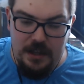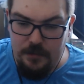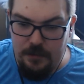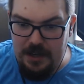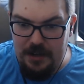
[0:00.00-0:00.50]

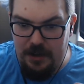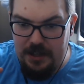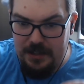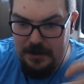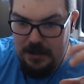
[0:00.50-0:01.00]
green
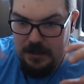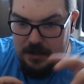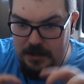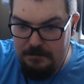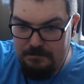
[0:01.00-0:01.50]
like
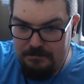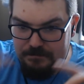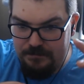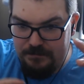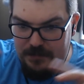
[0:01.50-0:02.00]

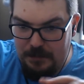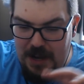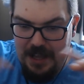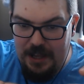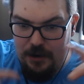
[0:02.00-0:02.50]

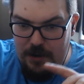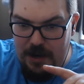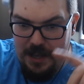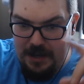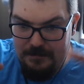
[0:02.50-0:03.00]
black and
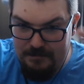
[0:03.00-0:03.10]
green